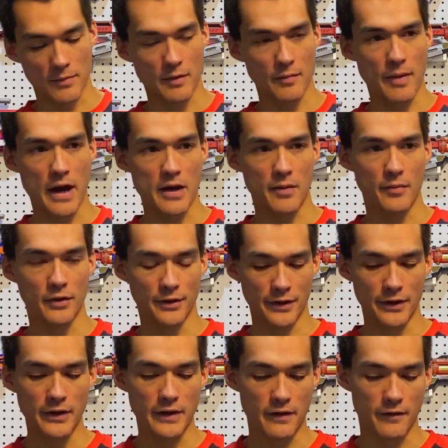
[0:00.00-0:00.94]

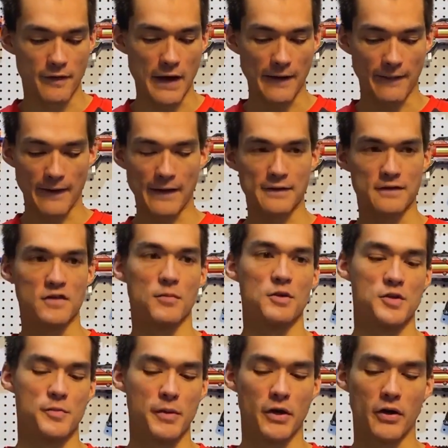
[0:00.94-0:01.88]
compatibility in the fact that it's so
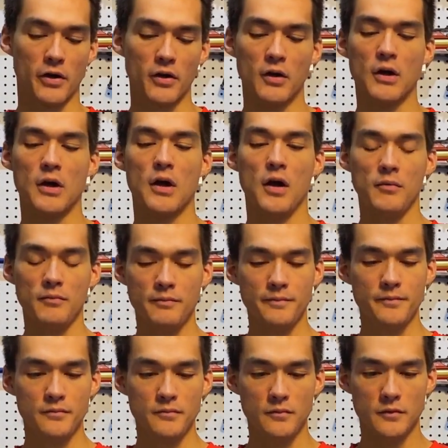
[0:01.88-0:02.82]
much bigger.
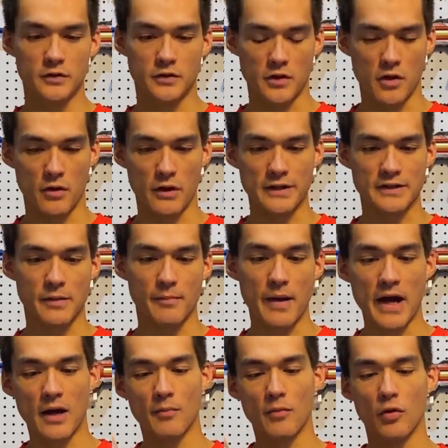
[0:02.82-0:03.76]
So it's
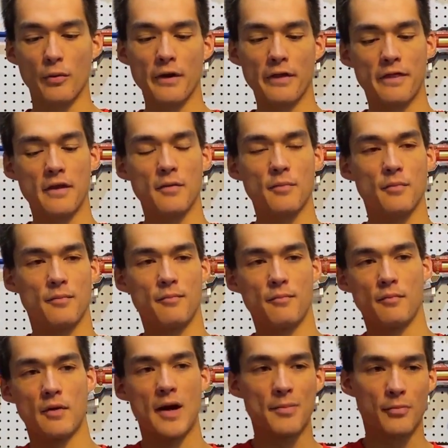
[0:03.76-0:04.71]
compatible with the
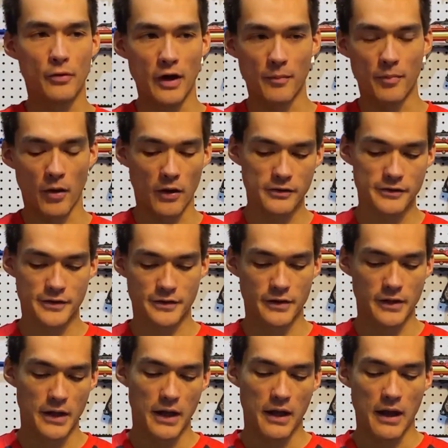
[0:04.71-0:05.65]
upgrade parts
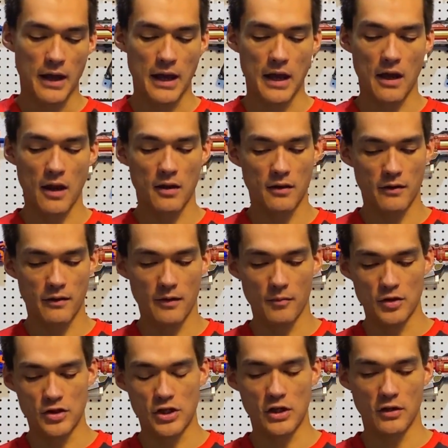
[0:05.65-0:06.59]
and the
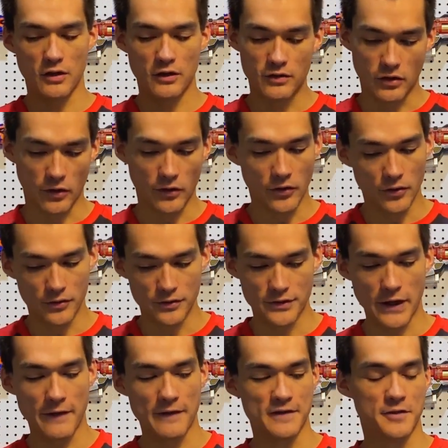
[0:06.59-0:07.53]
machine internals
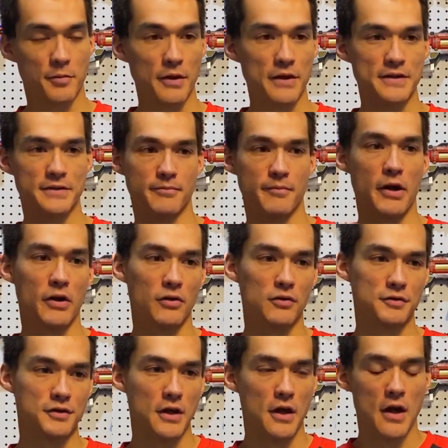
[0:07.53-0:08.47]
and the springs and
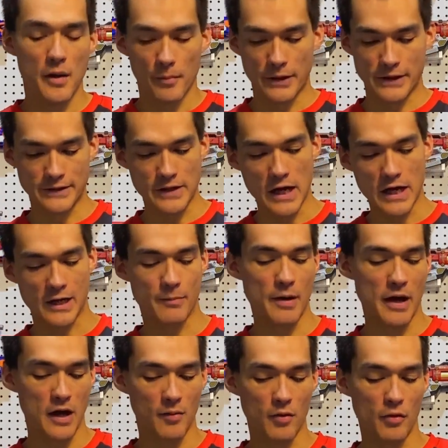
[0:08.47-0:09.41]
barrels, but it's not
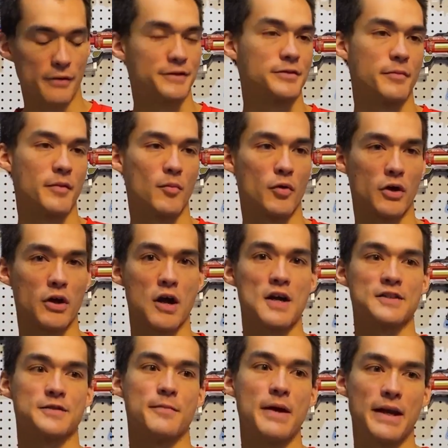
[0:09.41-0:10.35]
compatible with some of the more
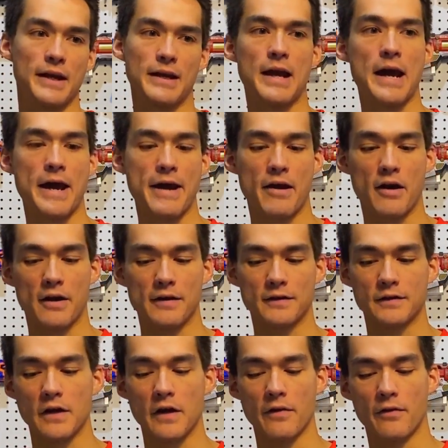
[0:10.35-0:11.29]
cosmetic
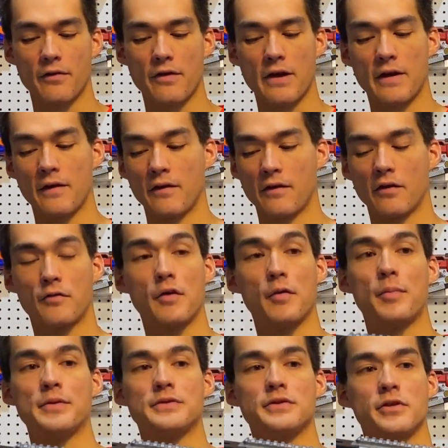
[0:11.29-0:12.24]
add-ons other than the
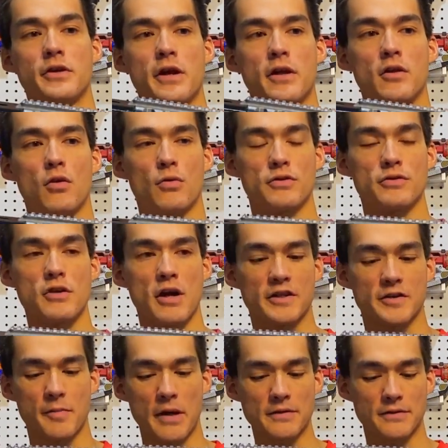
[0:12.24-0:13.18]
grip insert and lower
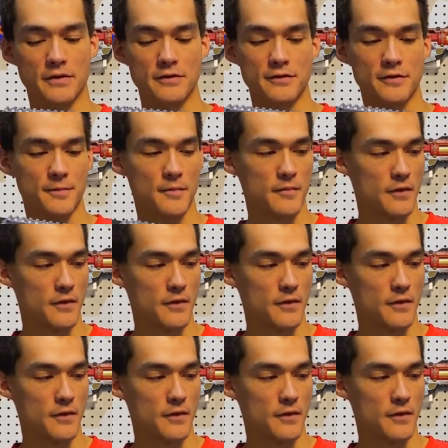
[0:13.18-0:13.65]
stock spacers.